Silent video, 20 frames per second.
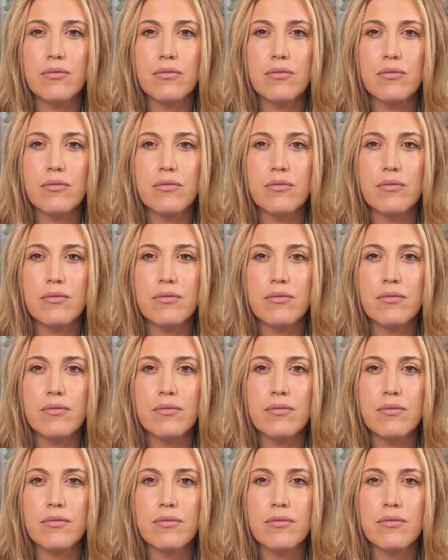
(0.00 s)

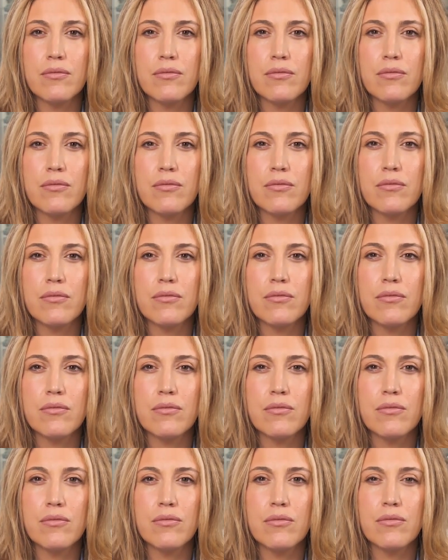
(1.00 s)

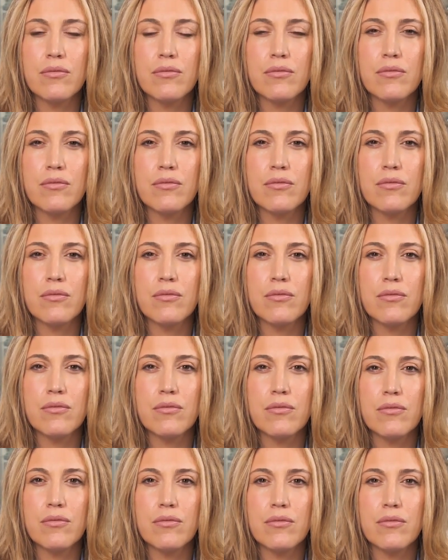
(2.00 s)

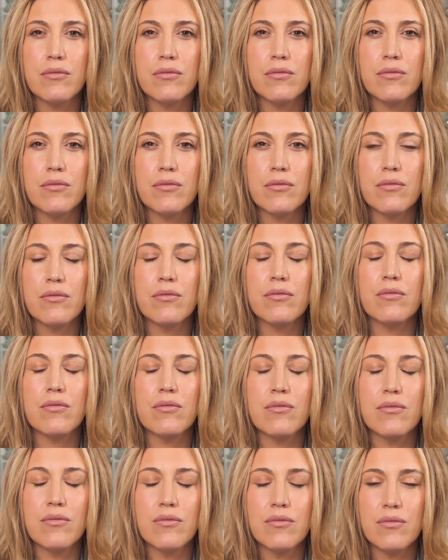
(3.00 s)

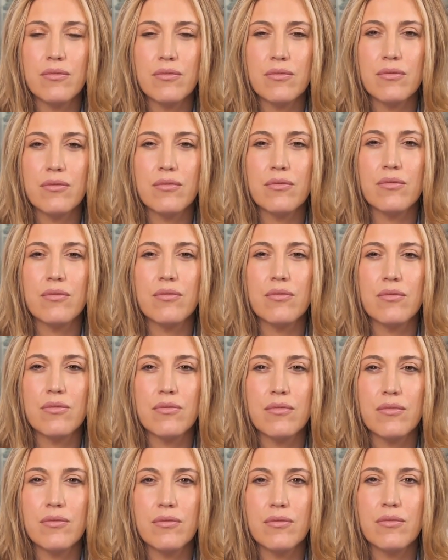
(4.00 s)

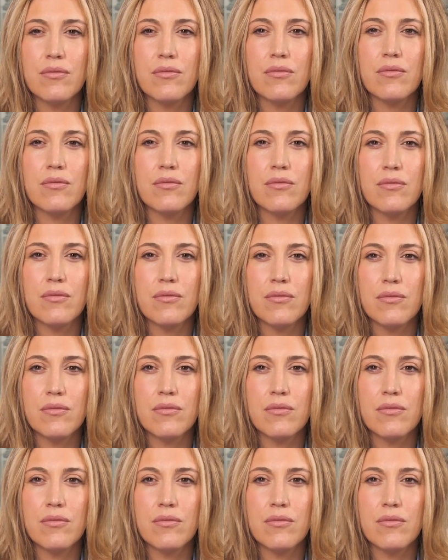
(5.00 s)
This person isn't speaking.